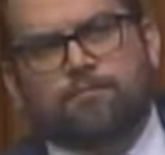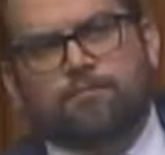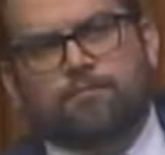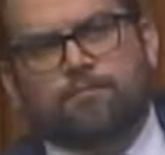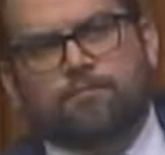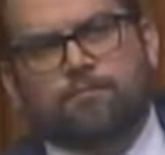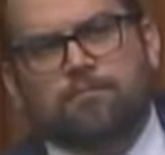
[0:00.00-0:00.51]

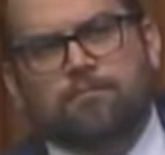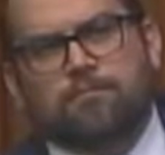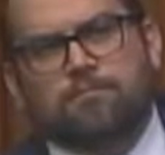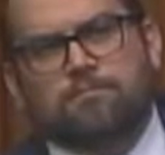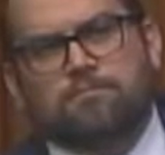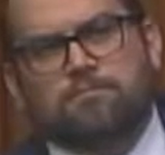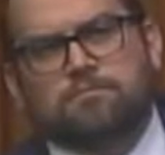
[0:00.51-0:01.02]

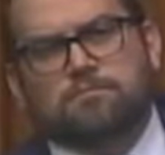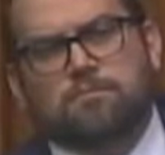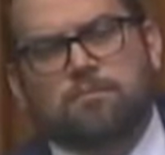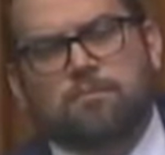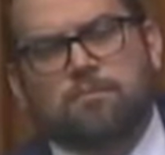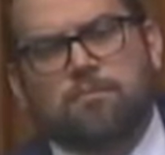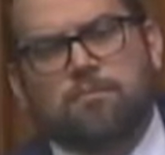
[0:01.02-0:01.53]

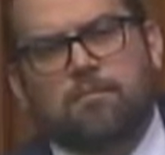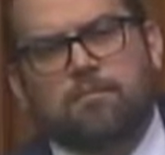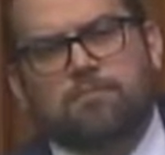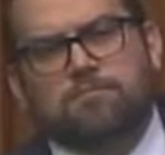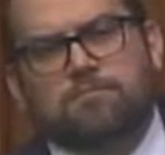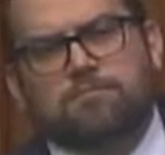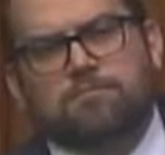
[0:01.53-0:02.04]

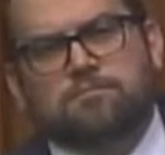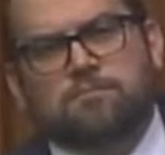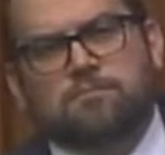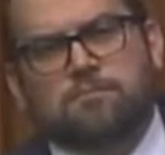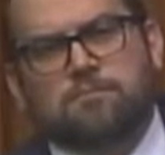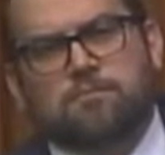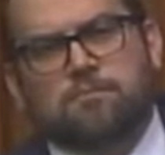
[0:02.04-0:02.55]

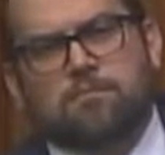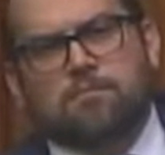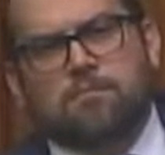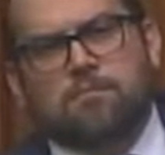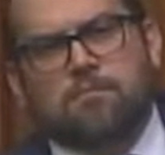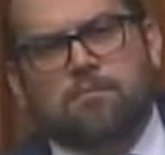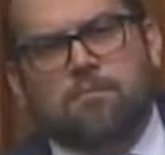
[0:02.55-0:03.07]

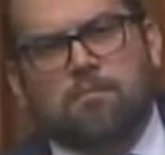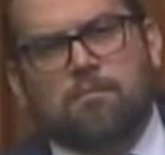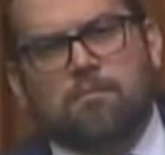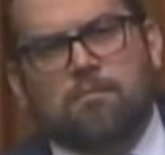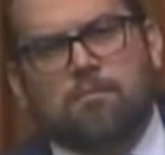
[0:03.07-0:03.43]
This person isn't speaking.